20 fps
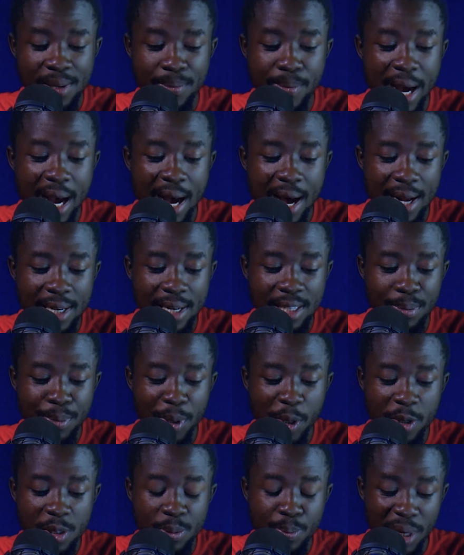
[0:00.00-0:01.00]
in my heart,
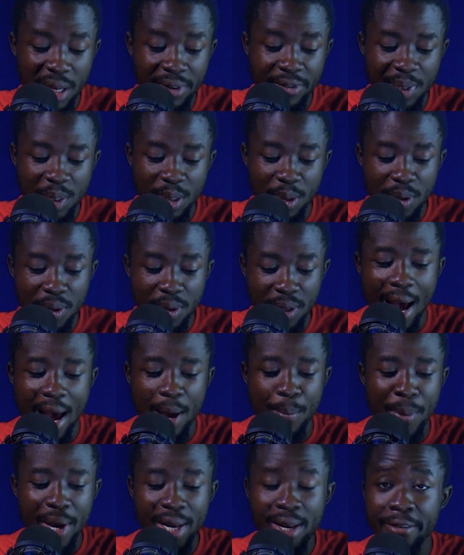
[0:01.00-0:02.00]
because believe it or not, I
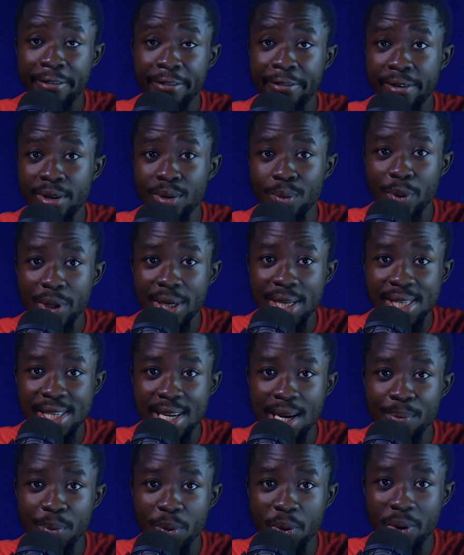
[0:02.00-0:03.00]
made a film with this
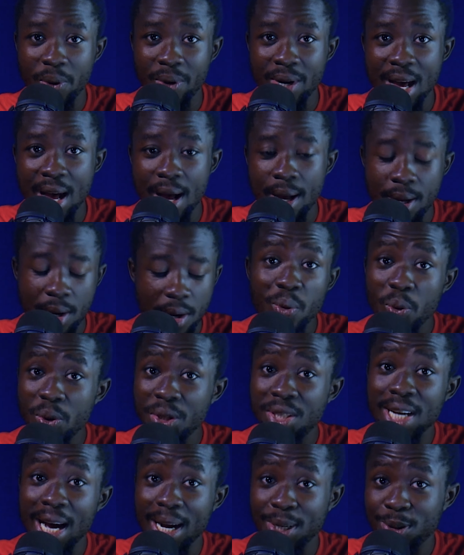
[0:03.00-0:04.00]
camcorder
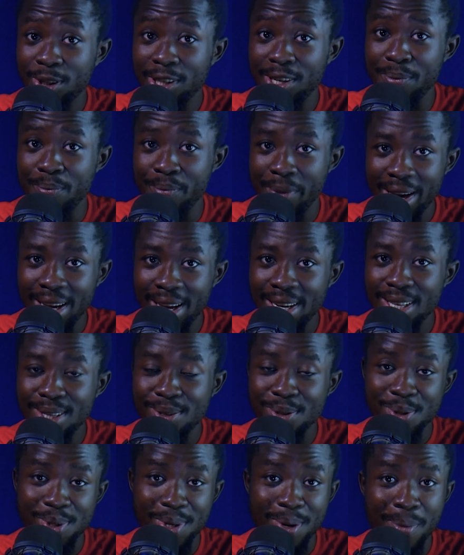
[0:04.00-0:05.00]
which actually made it
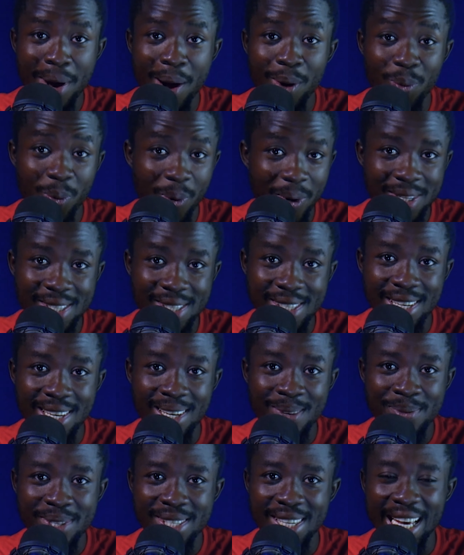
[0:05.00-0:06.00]
to some award
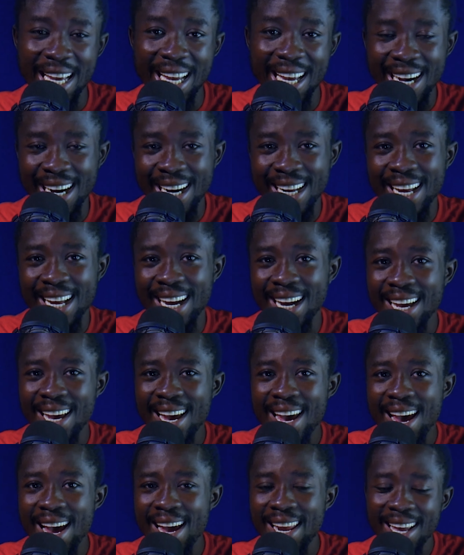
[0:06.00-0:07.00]
schemes in Ghana.
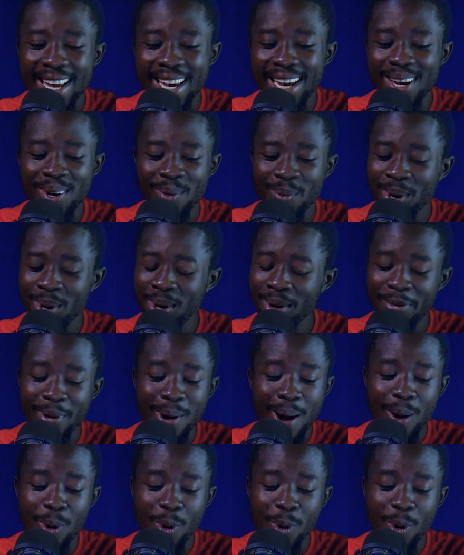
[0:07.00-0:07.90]
And again, one of our